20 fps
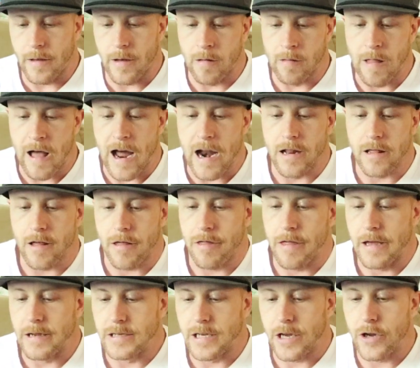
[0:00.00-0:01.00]
a lot of the
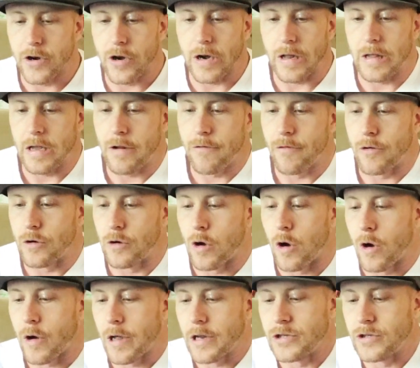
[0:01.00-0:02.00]
things that you're going to need for
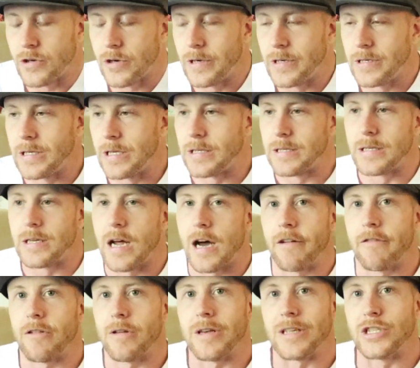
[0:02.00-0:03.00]
dog injuries, it's
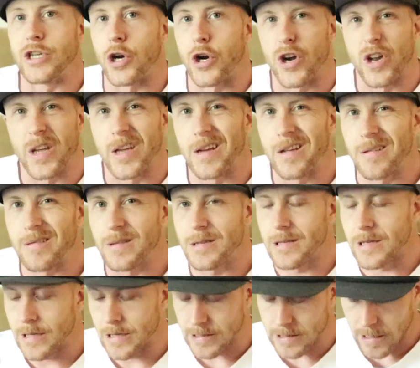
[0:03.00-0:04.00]
not really
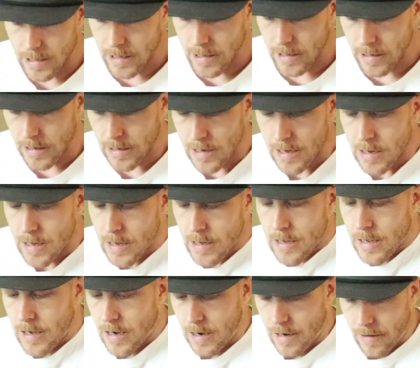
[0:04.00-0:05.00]
tourniquets. It's
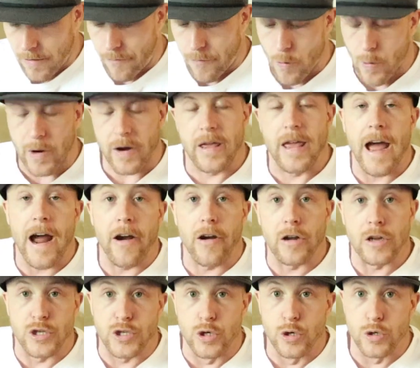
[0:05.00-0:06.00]
if you want to
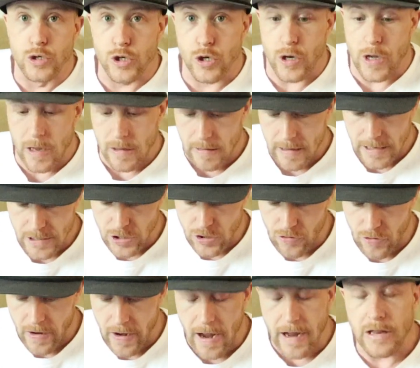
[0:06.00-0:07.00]
carry a suture kit, that's
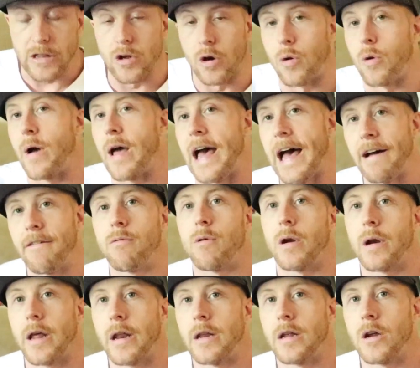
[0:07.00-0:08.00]
great. I don't have
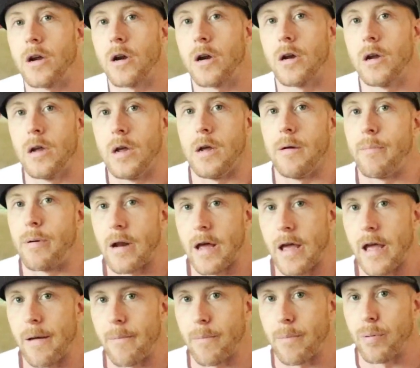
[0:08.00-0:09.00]
one in here, but
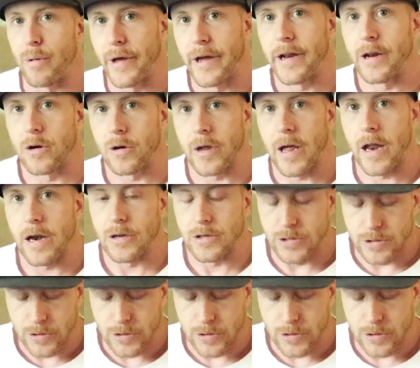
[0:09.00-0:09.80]
I am planning on getting a